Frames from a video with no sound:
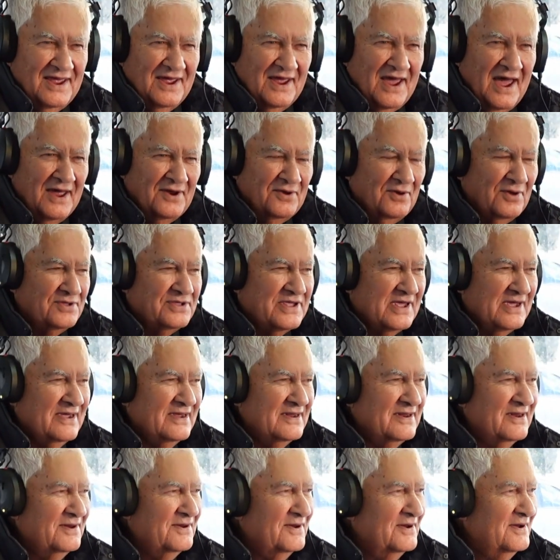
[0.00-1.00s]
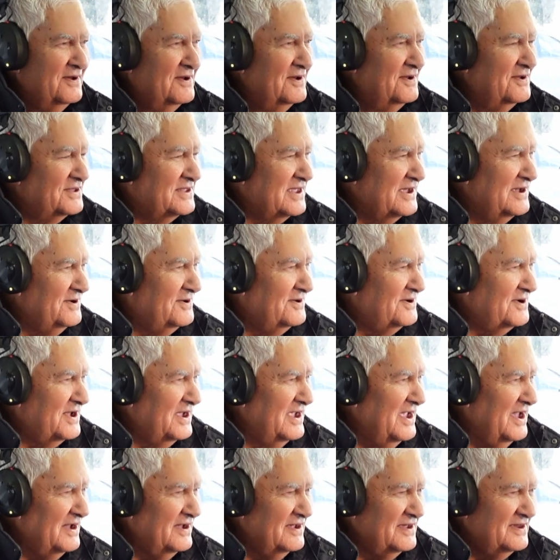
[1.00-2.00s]
No te
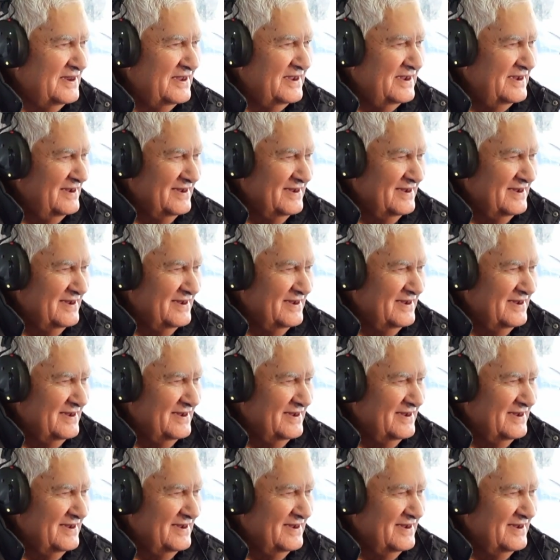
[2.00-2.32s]
hokianga ne.